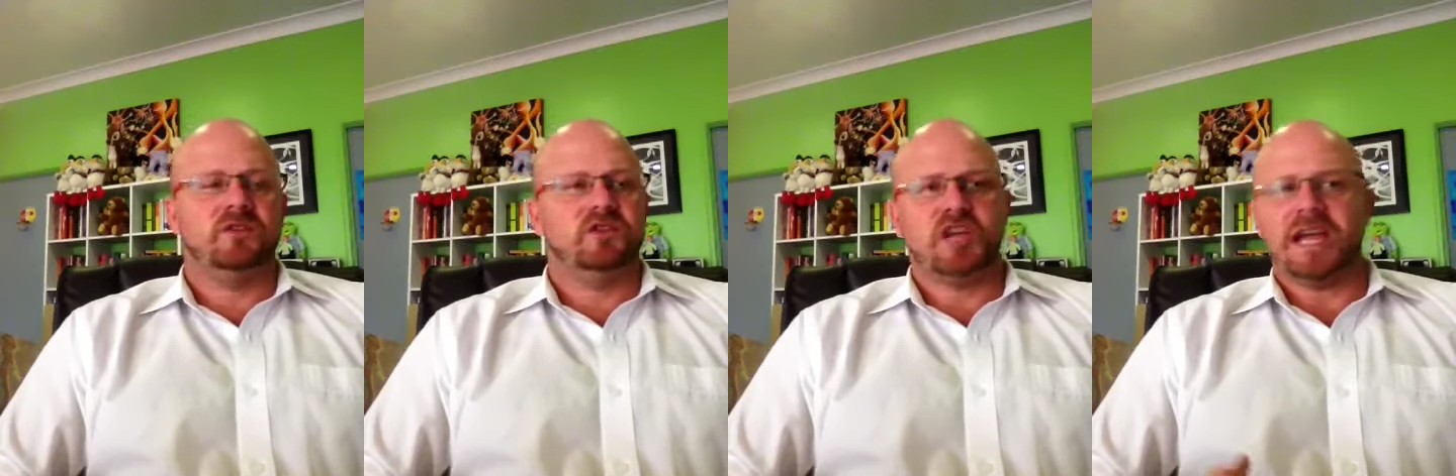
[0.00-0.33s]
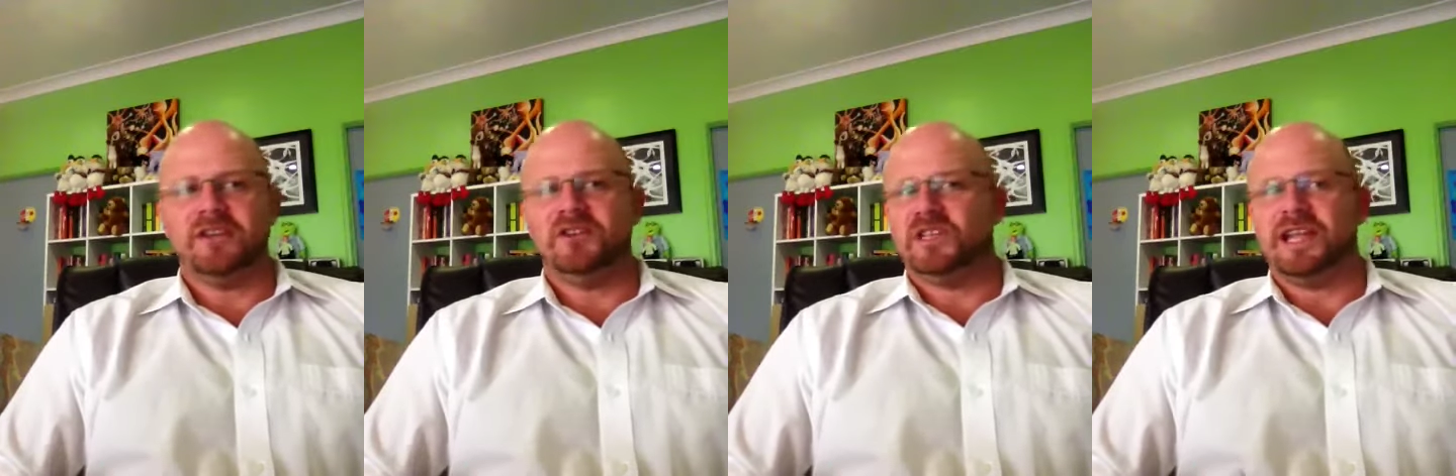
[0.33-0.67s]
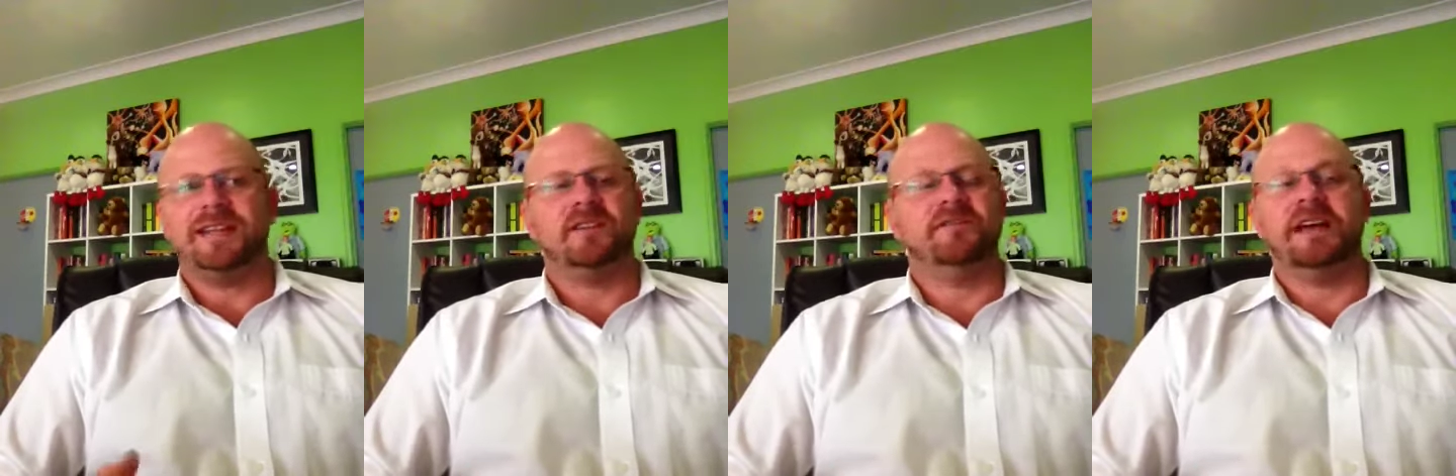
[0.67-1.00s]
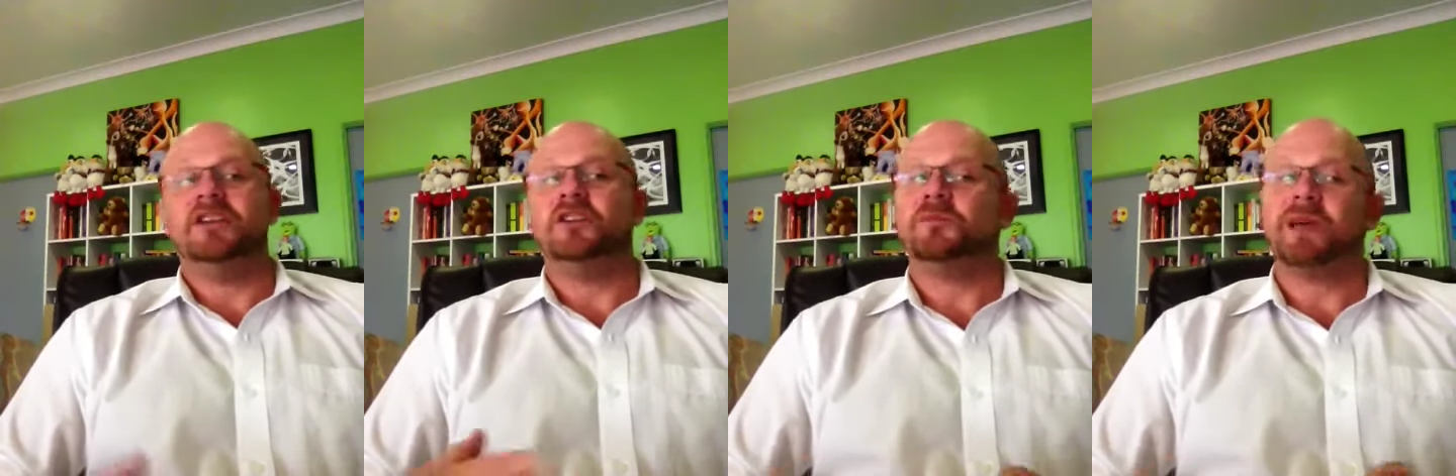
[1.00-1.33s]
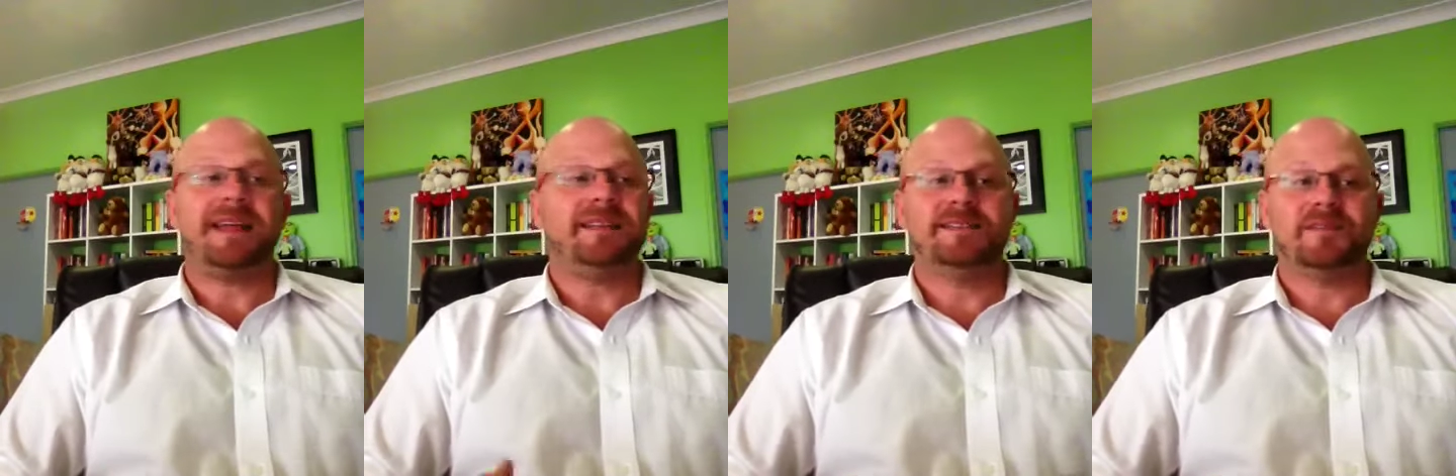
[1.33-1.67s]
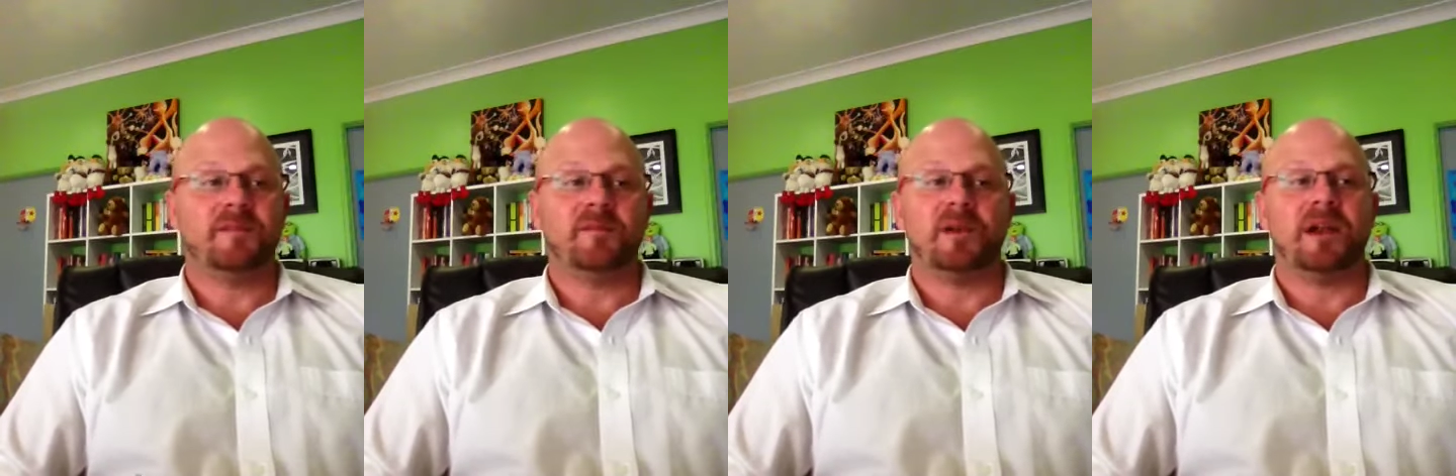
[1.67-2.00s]
changes in activation patterns of
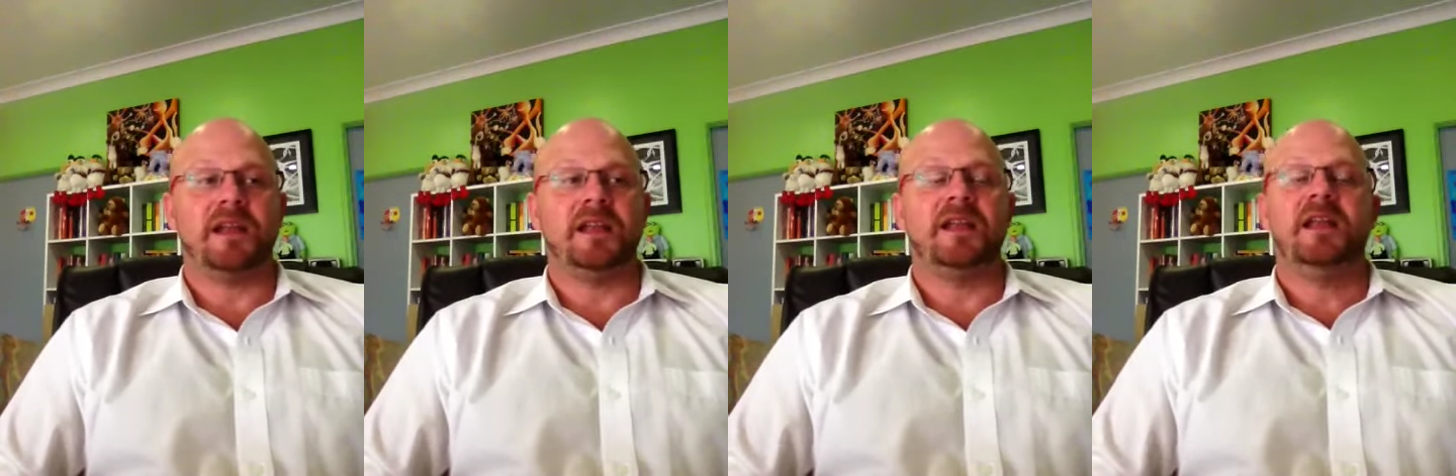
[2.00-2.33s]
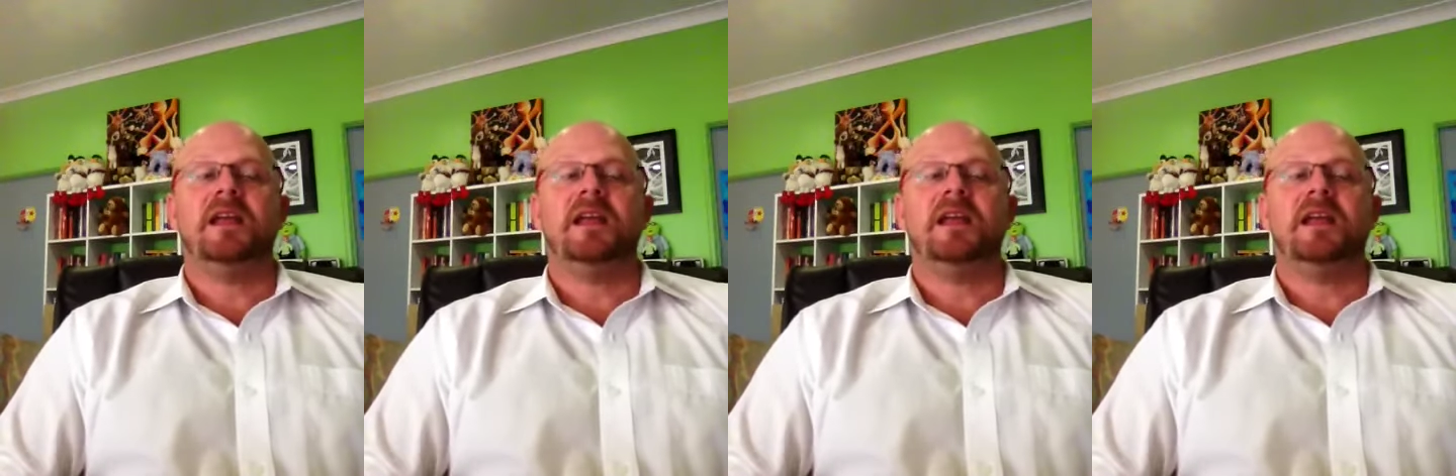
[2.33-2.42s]
the brain,